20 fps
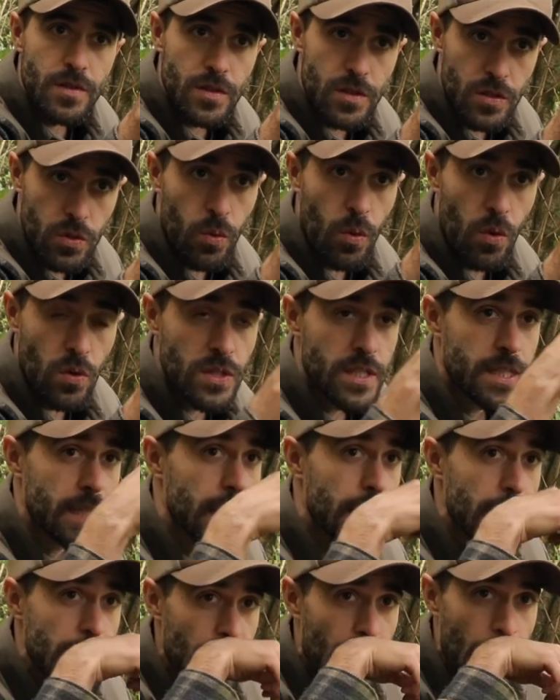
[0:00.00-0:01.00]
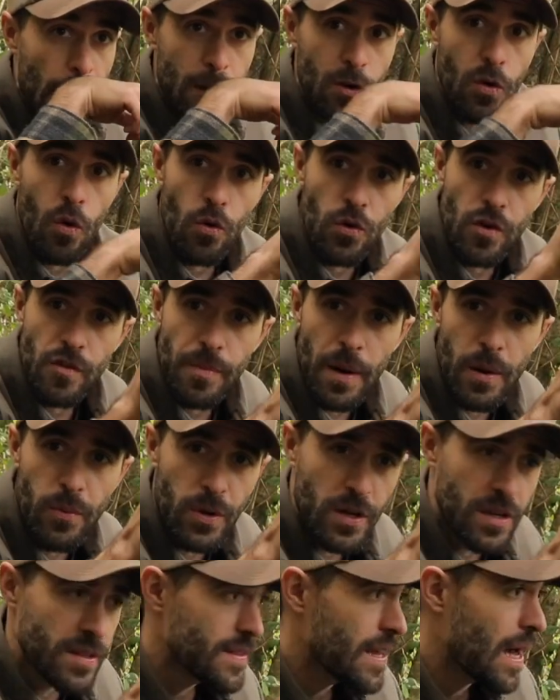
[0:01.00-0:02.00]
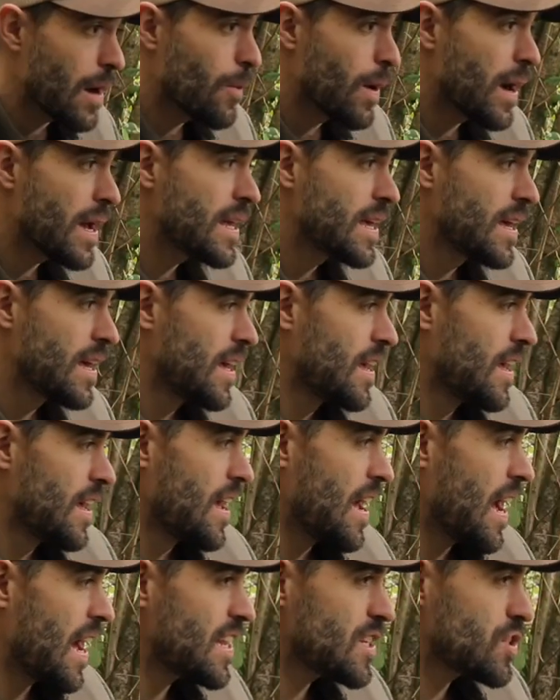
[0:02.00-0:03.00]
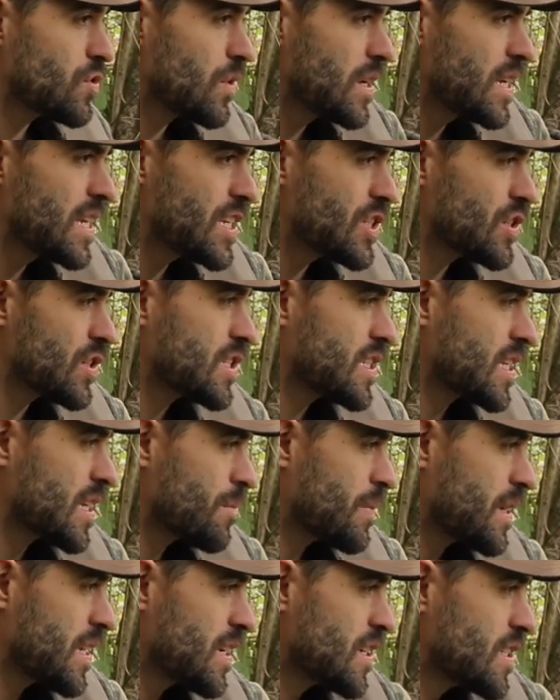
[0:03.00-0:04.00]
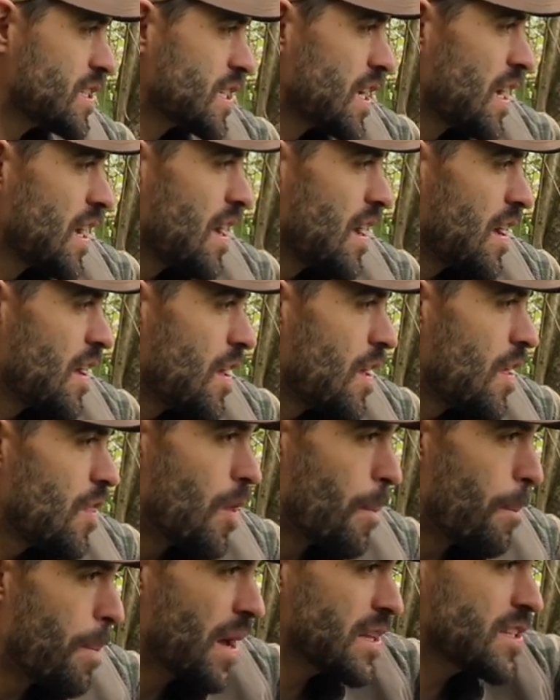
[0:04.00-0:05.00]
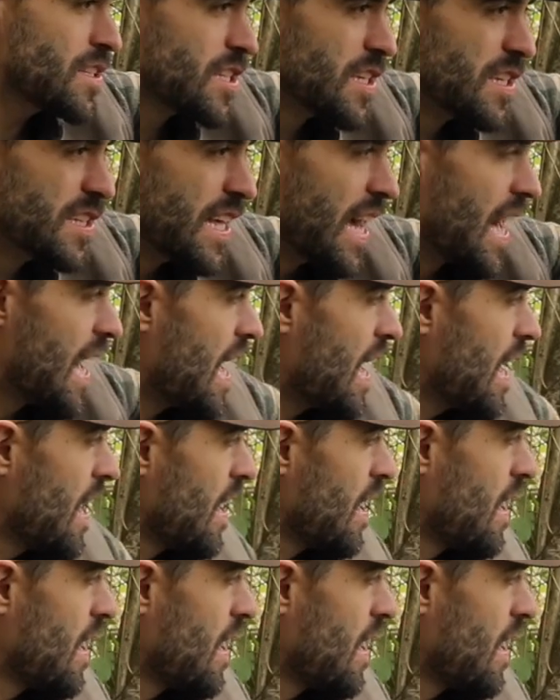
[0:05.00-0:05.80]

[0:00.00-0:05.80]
towards the uh, corner of my woodland that way and it's really interesting because the buds are there